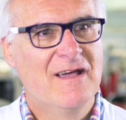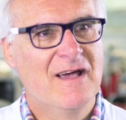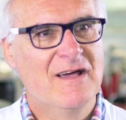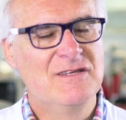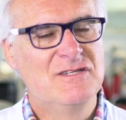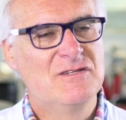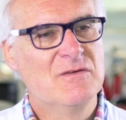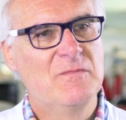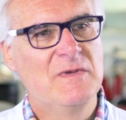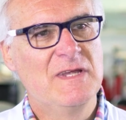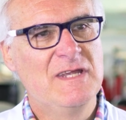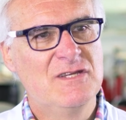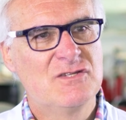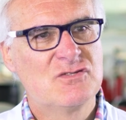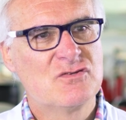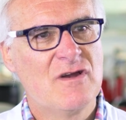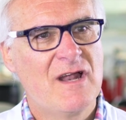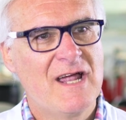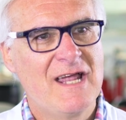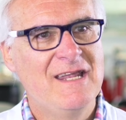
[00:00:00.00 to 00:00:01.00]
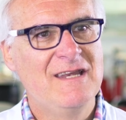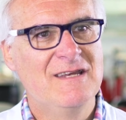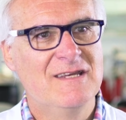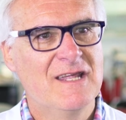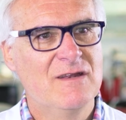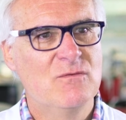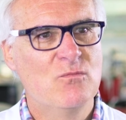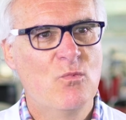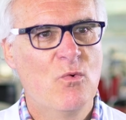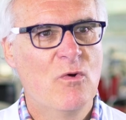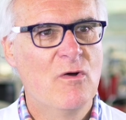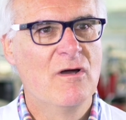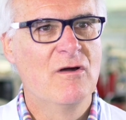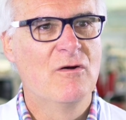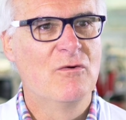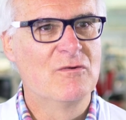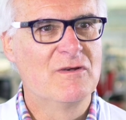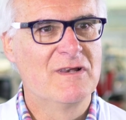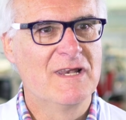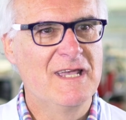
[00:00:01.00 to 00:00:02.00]
and to be trained in
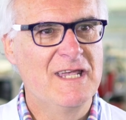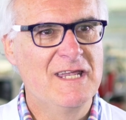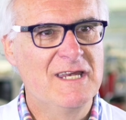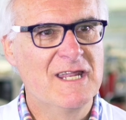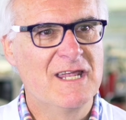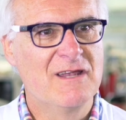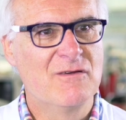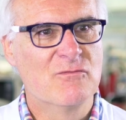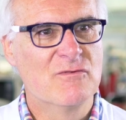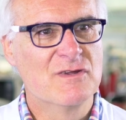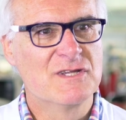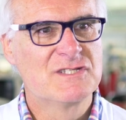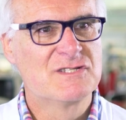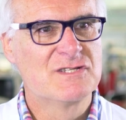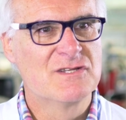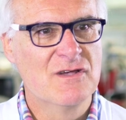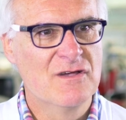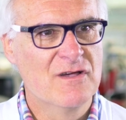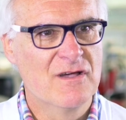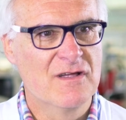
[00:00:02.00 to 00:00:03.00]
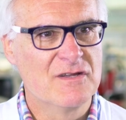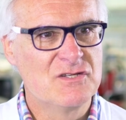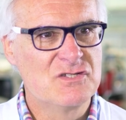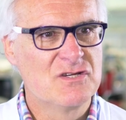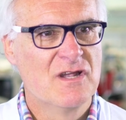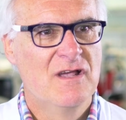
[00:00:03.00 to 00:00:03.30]
world-leading research.